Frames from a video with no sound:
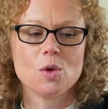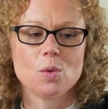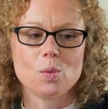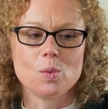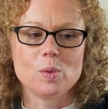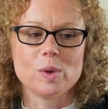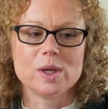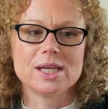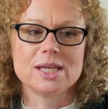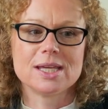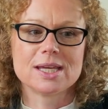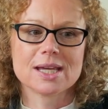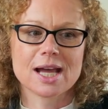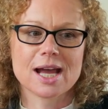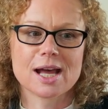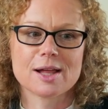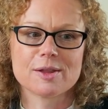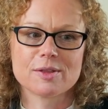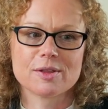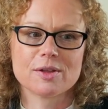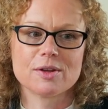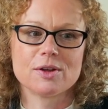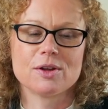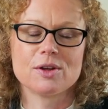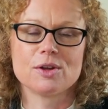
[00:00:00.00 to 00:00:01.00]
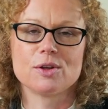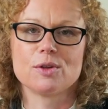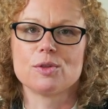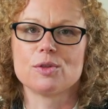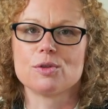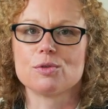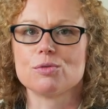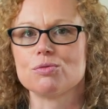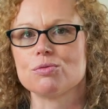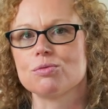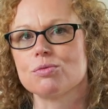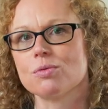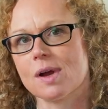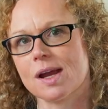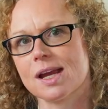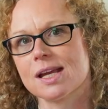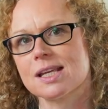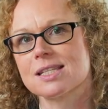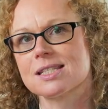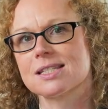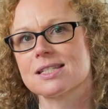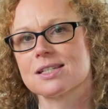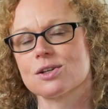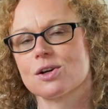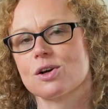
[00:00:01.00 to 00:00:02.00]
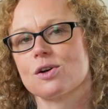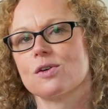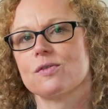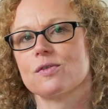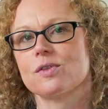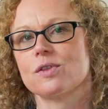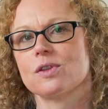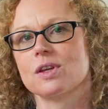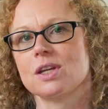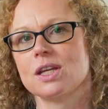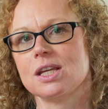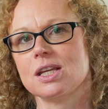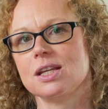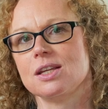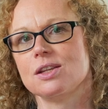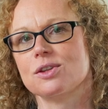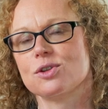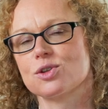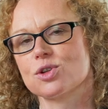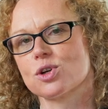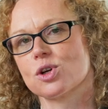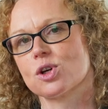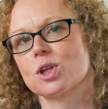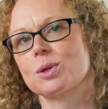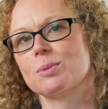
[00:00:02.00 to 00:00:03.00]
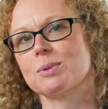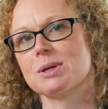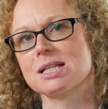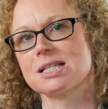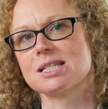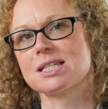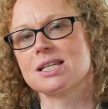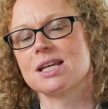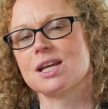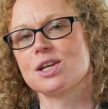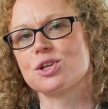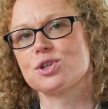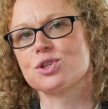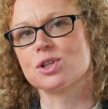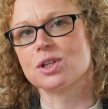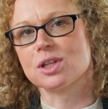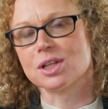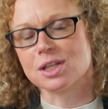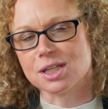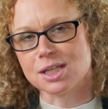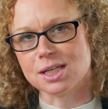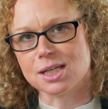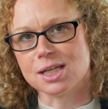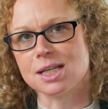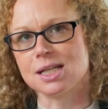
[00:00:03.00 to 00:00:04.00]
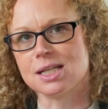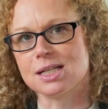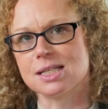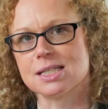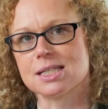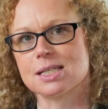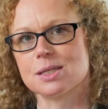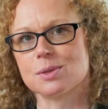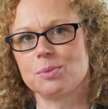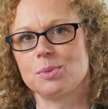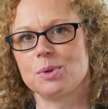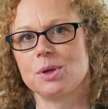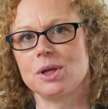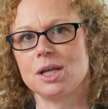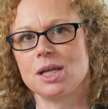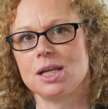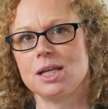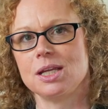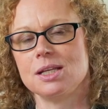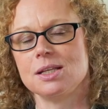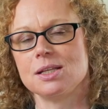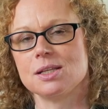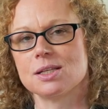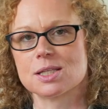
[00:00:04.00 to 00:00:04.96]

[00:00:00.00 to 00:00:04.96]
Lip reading: We gather the rest of the documentation that needs to be